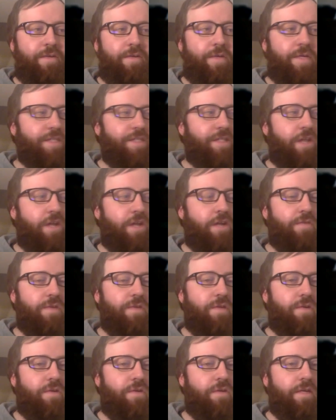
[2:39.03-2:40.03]
We started
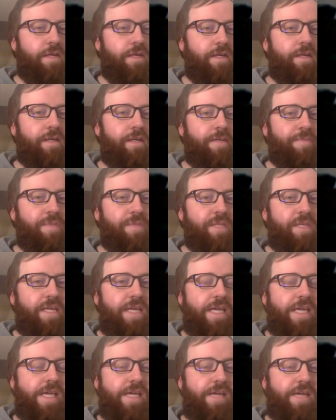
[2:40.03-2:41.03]
recording
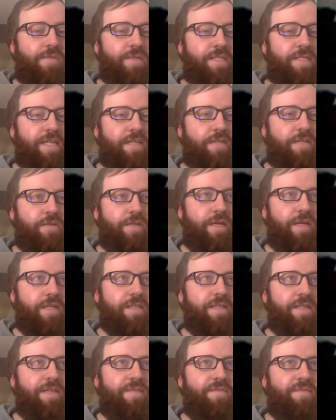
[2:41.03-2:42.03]
in was that
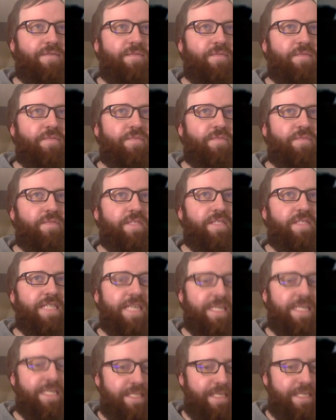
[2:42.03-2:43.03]

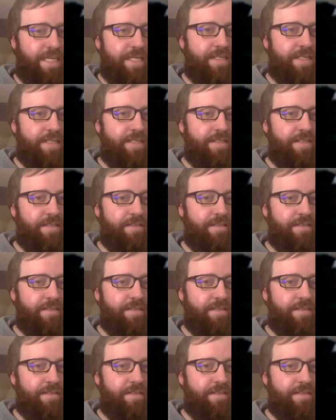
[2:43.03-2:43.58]
2016?